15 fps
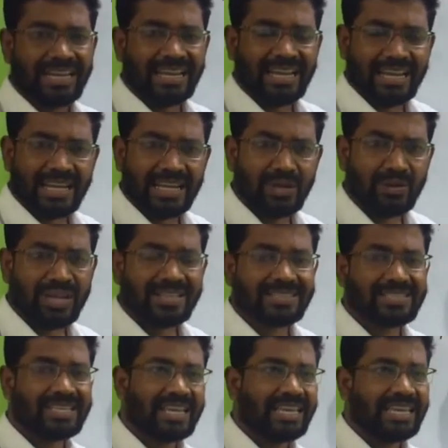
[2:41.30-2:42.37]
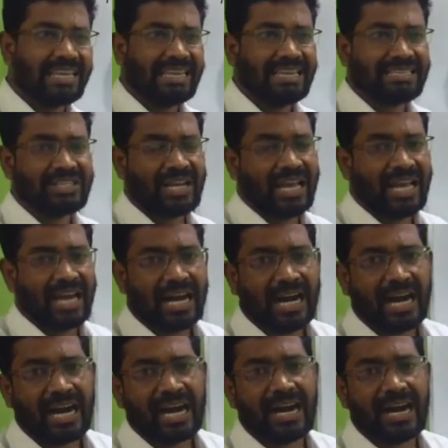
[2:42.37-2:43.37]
You can say it a